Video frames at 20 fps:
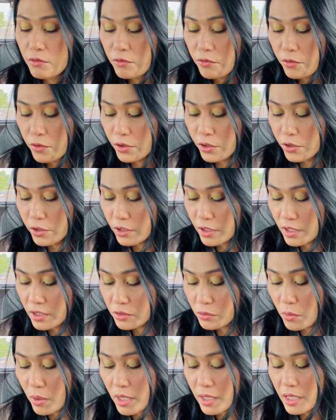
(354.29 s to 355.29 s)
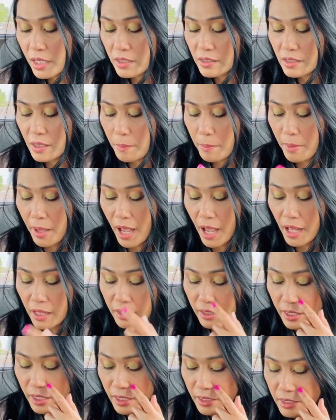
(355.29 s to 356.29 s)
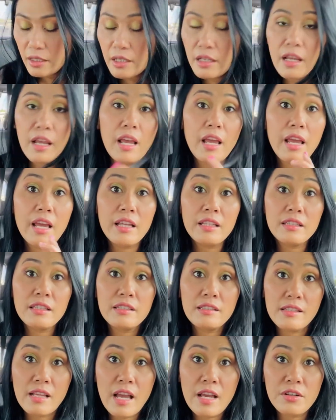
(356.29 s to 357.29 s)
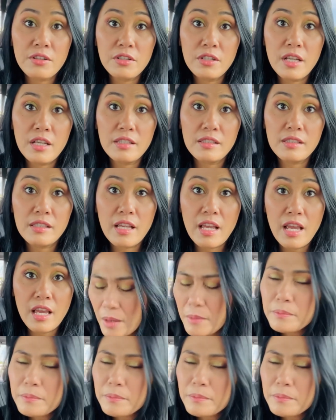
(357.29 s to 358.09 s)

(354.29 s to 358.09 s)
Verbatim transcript: for this one is the palette and the Saturday Skin.